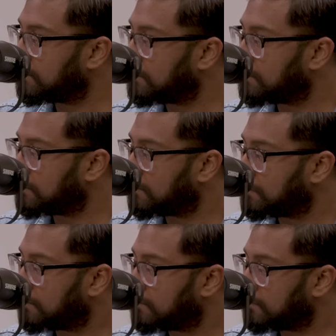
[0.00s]

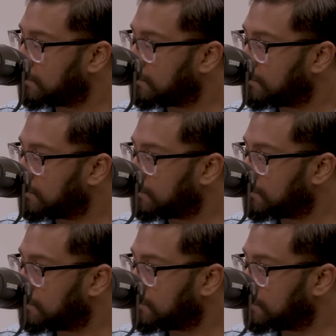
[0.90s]

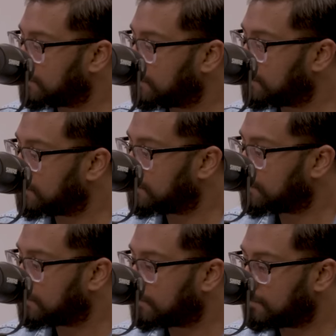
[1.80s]

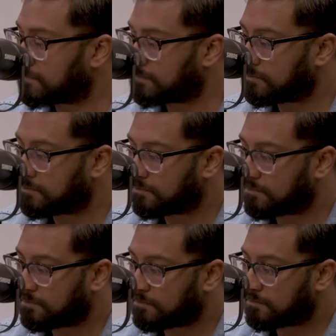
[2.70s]

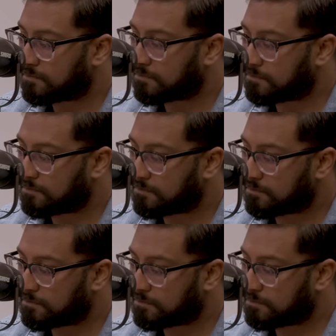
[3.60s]

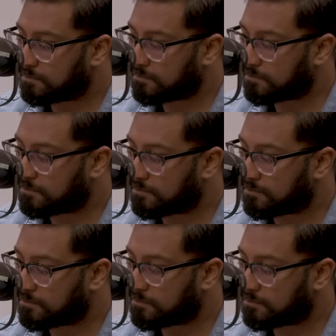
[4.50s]

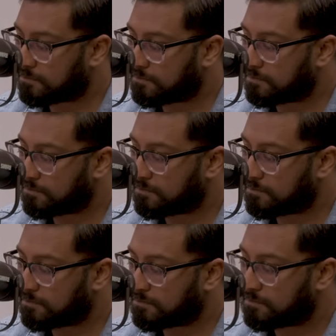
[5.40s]

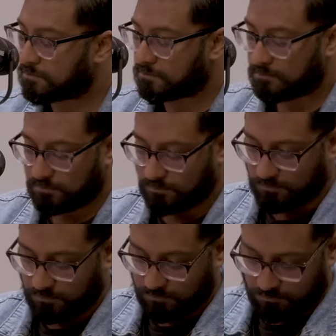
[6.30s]

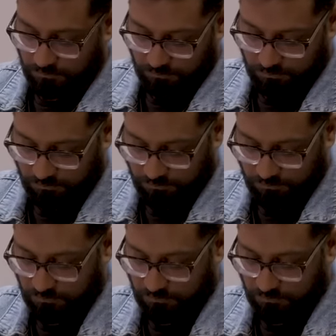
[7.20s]
No words are spoken by the person on screen.